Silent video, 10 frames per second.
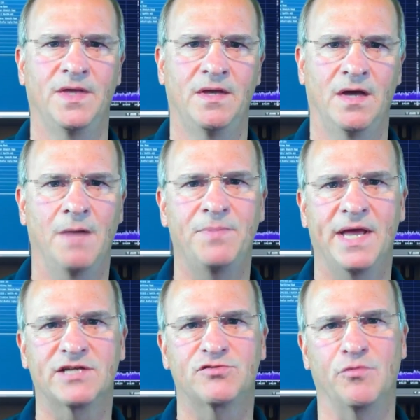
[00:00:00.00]
Up
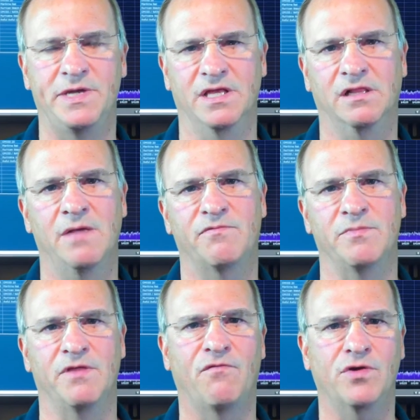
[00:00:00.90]
next will be the clip from the
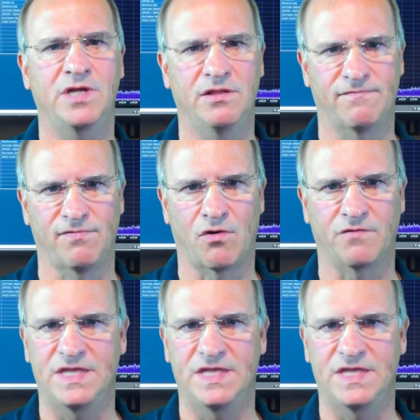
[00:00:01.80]
14th floor of the